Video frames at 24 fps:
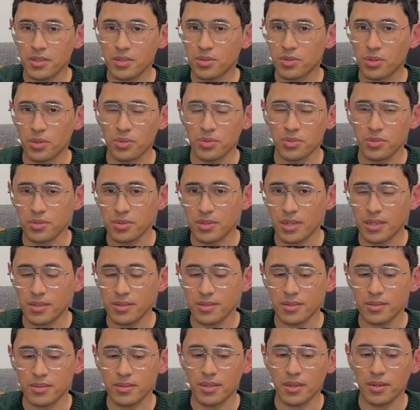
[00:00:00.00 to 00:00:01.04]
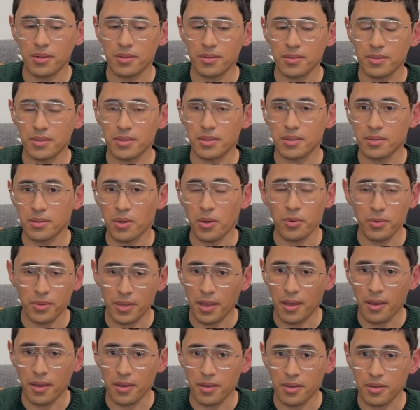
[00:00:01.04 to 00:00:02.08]
Those are necessarily
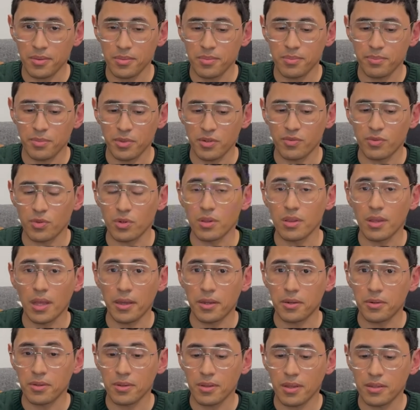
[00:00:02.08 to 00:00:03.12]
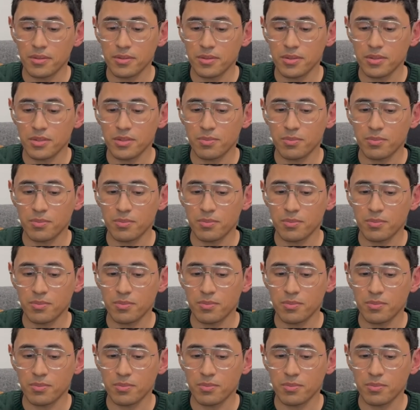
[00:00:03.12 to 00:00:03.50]
okay, but for lighter lenses.